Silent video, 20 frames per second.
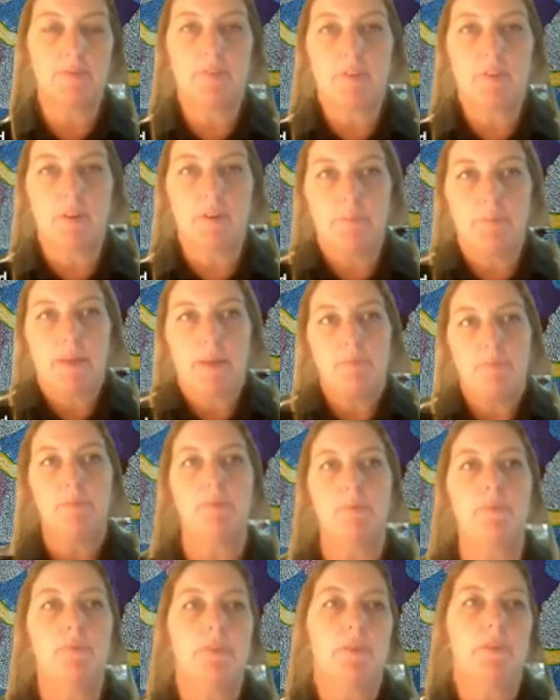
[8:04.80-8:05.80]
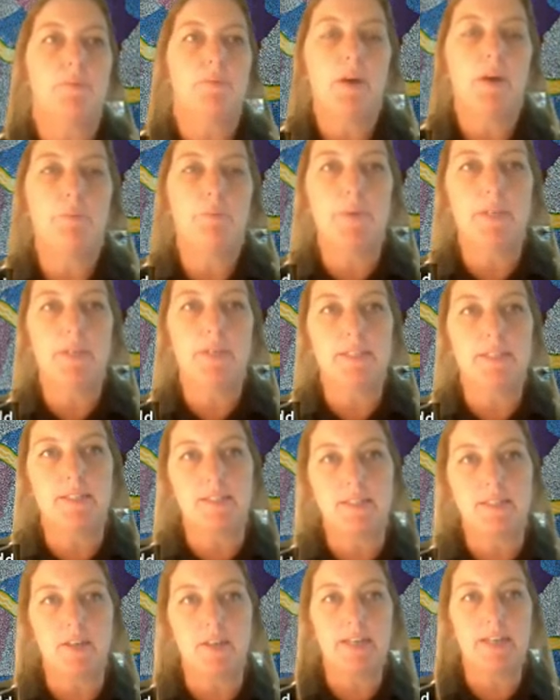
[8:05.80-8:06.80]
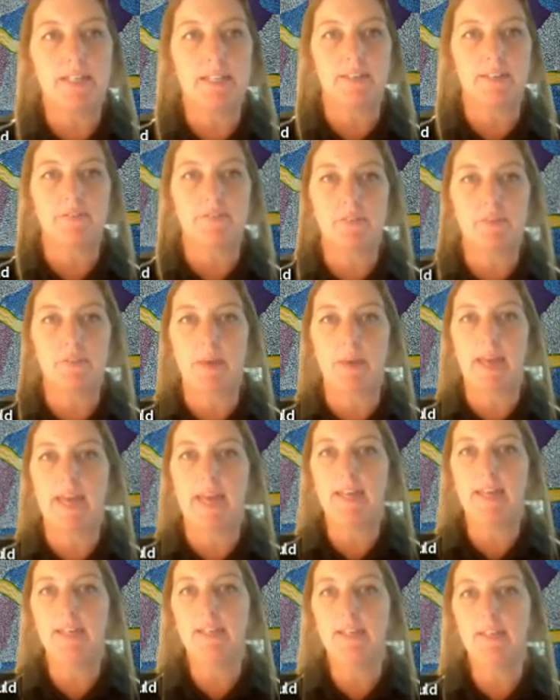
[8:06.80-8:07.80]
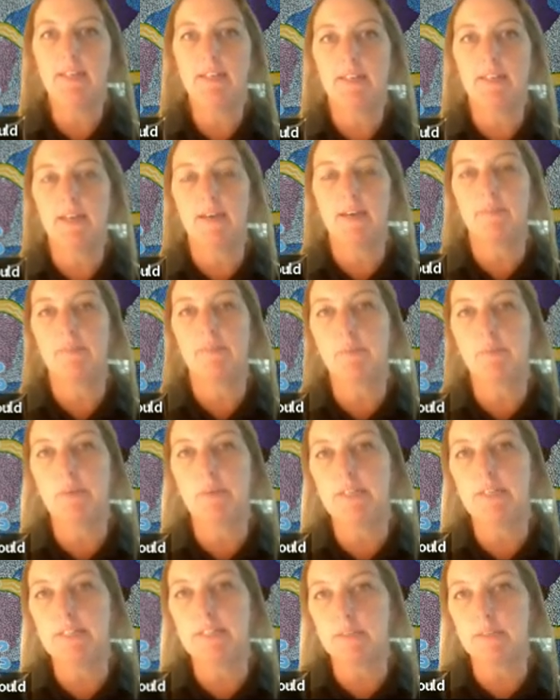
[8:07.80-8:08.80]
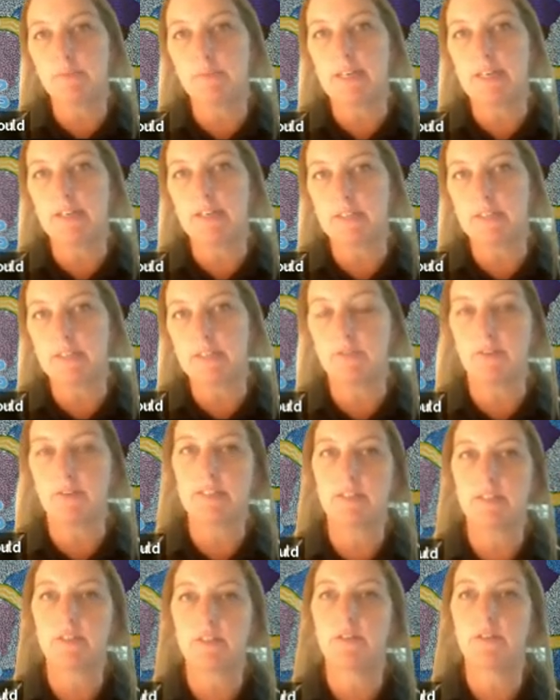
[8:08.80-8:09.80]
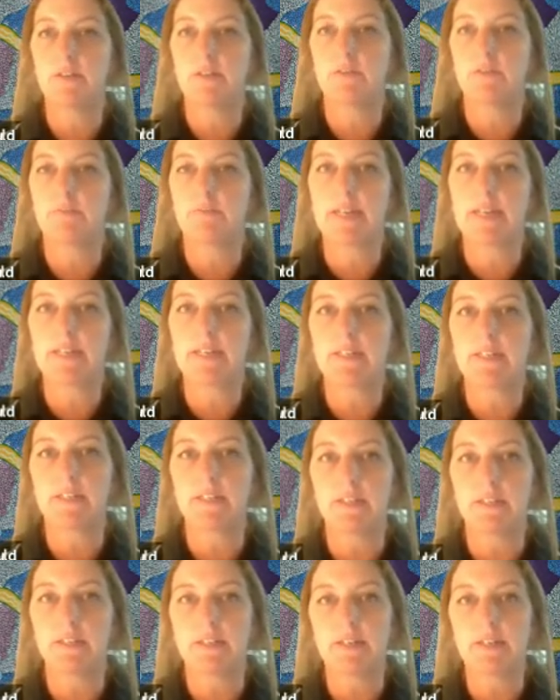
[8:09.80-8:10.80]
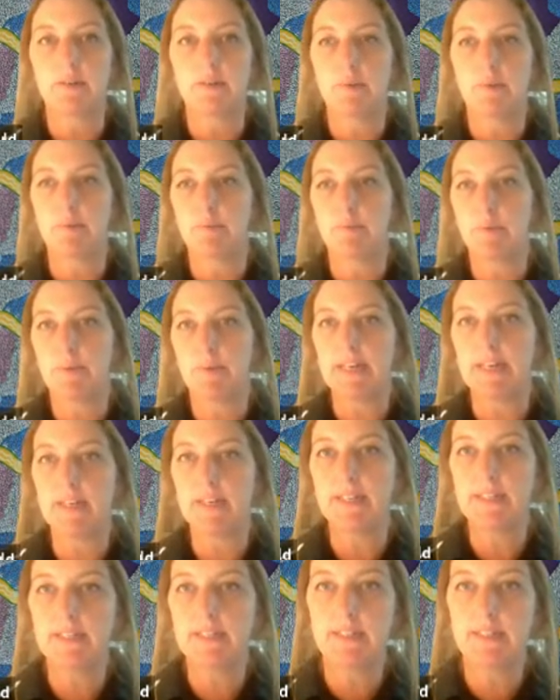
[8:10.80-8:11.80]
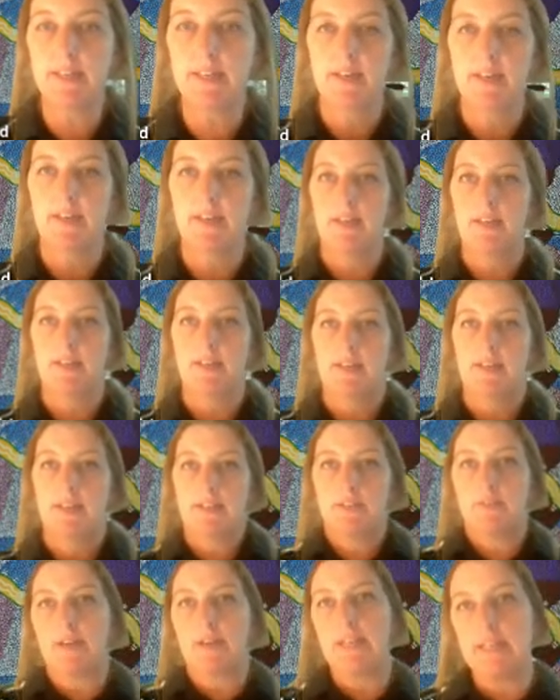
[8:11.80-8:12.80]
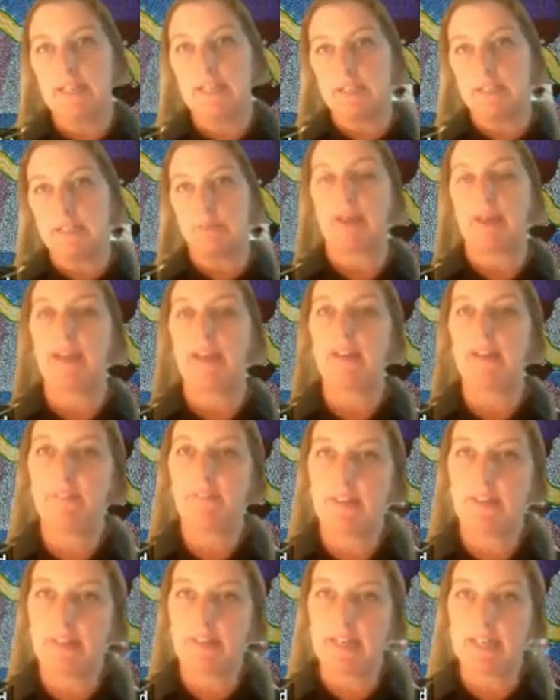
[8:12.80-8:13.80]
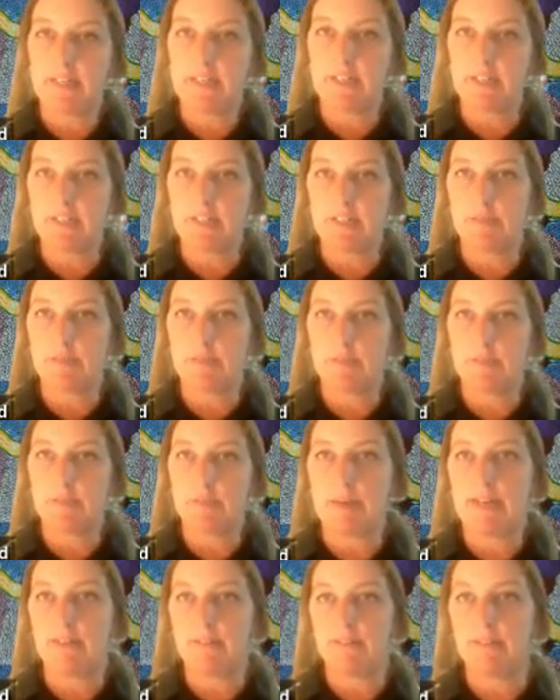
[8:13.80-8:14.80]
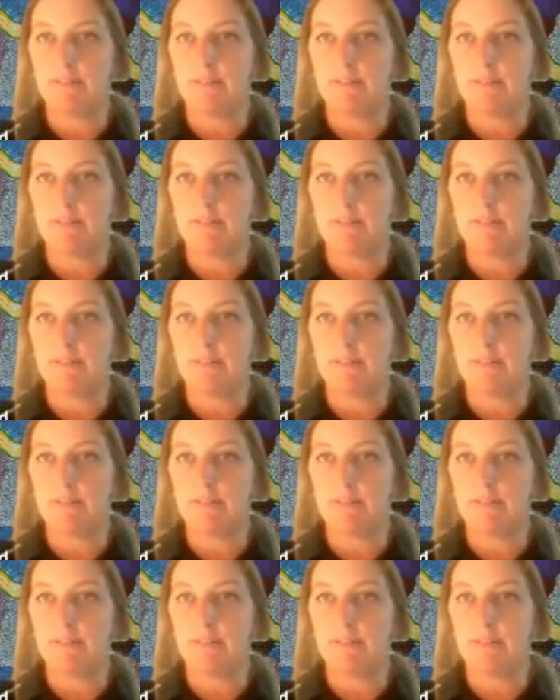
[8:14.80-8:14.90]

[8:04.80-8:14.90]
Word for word: we've got people, the Wild Bird Society of Japan, um, the Woodlands and Wetlands Trust who manage the Jerobombra wetlands. Australia Japan Foundation's been